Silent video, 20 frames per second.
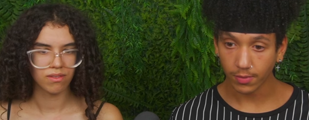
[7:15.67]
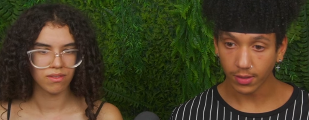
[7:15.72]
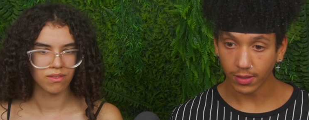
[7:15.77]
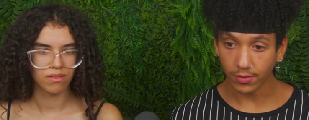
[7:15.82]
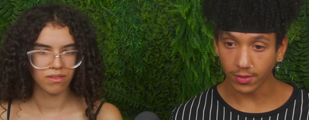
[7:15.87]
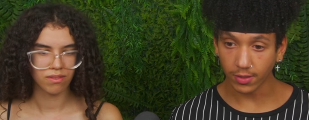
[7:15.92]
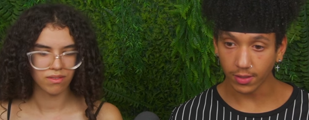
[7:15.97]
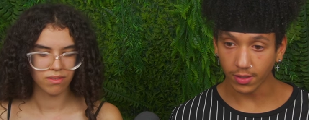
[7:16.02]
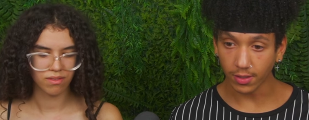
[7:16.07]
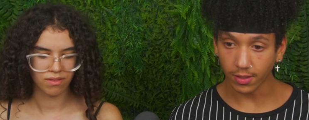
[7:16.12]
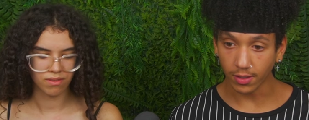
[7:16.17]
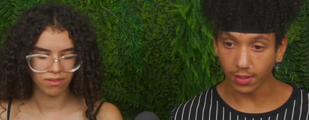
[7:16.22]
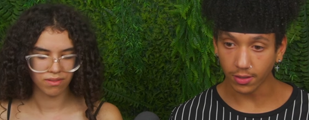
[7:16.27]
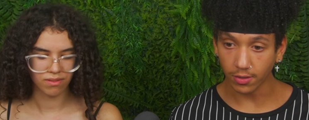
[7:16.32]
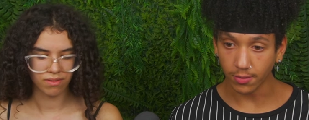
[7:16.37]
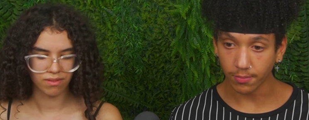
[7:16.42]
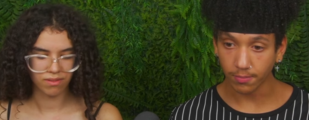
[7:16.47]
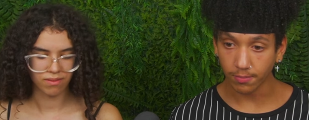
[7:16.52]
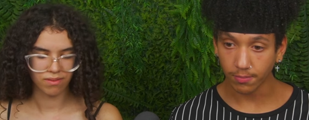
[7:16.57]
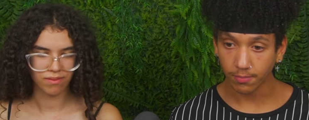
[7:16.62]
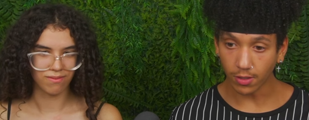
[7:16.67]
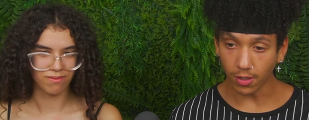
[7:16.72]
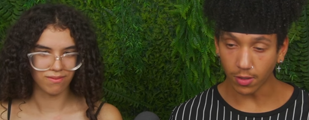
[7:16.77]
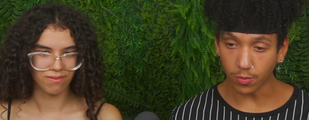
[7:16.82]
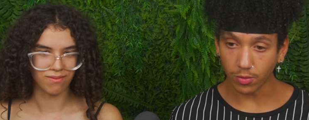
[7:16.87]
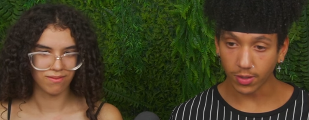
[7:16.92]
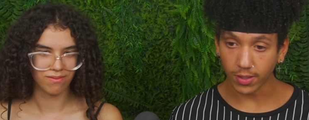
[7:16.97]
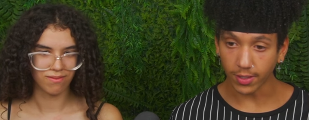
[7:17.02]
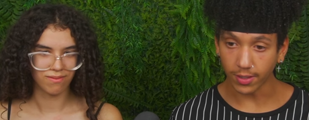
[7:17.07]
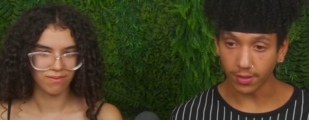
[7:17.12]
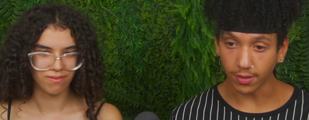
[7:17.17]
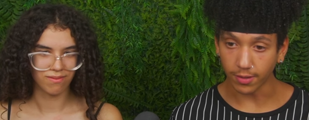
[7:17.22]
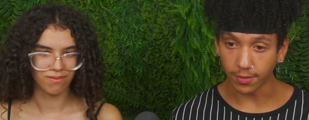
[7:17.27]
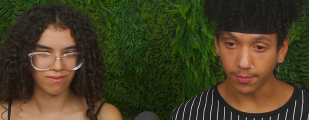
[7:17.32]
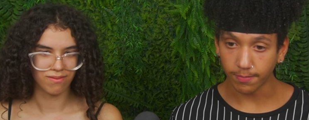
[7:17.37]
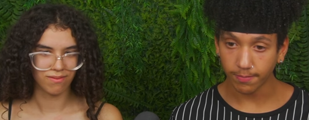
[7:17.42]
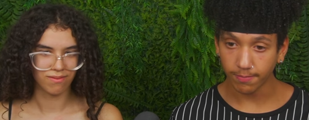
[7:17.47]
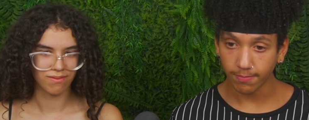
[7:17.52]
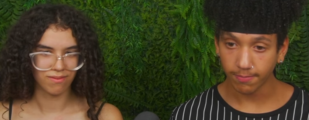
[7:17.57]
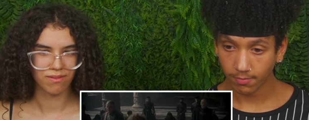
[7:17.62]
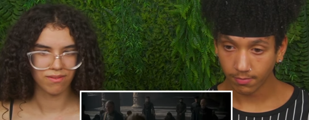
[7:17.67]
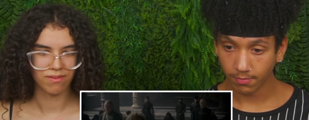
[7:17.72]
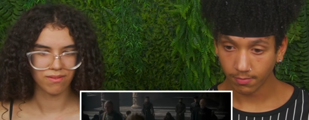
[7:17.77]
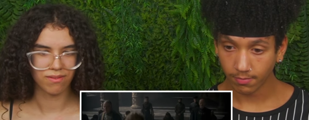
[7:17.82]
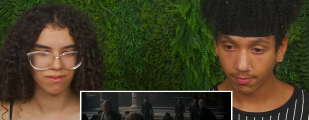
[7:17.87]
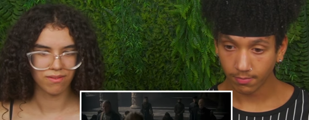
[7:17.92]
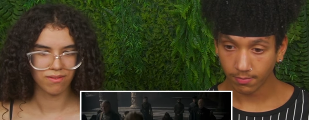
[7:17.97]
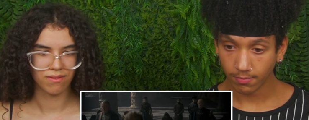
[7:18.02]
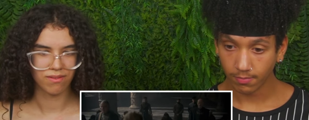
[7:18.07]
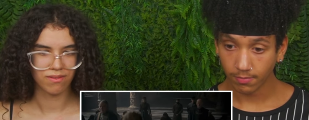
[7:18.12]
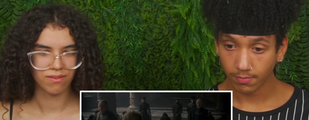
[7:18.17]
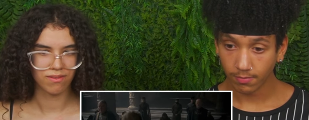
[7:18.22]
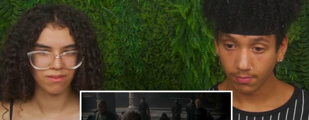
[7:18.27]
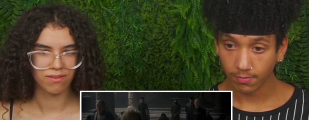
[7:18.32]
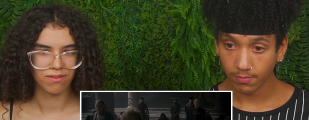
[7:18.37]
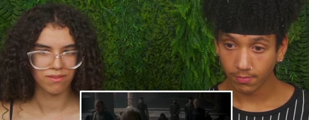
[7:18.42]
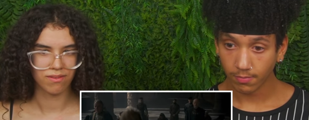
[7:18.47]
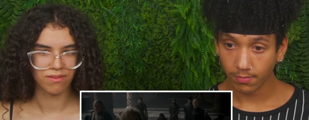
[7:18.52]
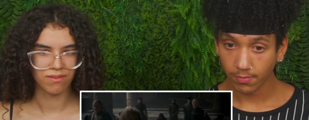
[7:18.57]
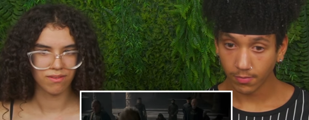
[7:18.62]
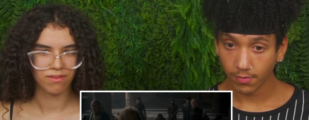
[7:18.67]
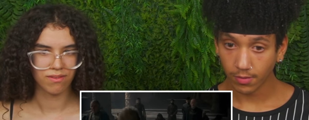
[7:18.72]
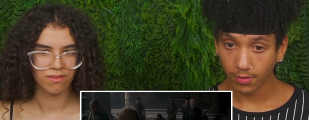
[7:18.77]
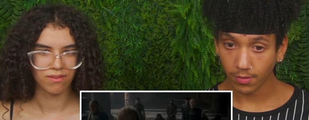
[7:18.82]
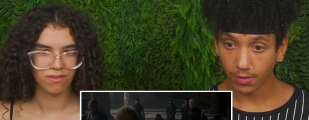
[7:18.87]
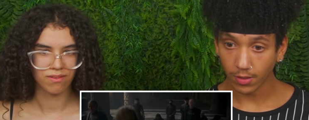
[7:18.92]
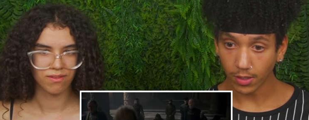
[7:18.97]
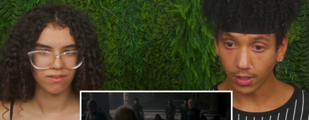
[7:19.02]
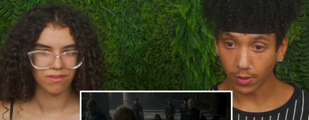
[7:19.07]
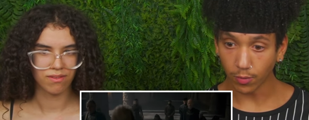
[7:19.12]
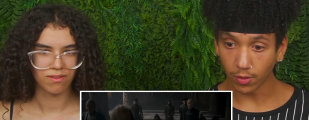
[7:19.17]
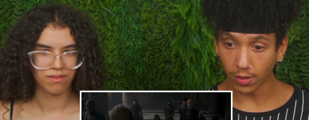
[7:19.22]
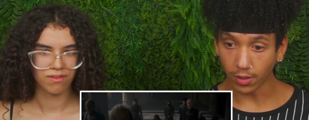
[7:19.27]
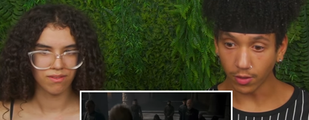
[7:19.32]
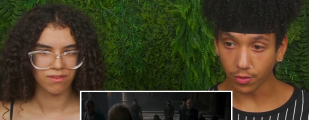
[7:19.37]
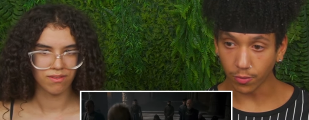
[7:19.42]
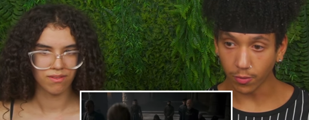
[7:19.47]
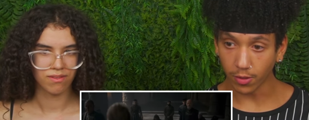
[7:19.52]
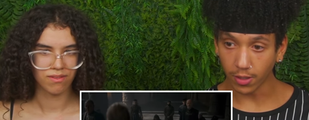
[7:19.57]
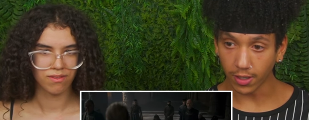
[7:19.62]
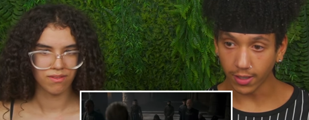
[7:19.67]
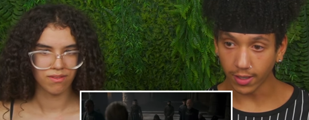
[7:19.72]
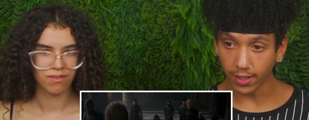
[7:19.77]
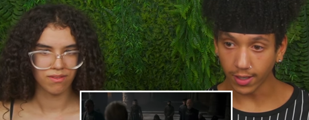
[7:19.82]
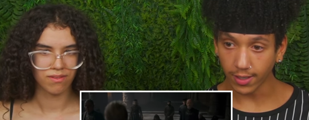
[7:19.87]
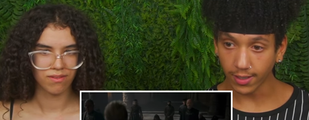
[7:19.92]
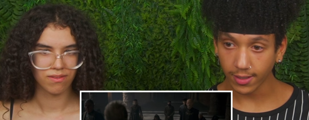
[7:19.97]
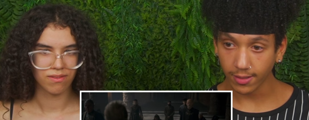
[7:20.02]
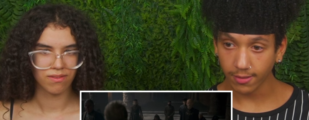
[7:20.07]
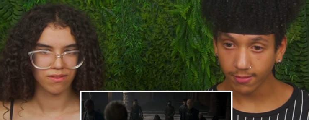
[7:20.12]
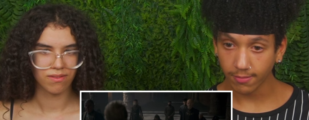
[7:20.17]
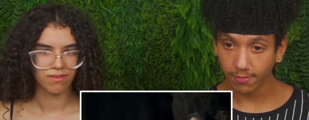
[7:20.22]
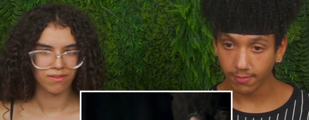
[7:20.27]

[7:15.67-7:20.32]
Speaker 1: Is he gonna kill him? Don't kill him. Anyone else? Anyone else wanna die?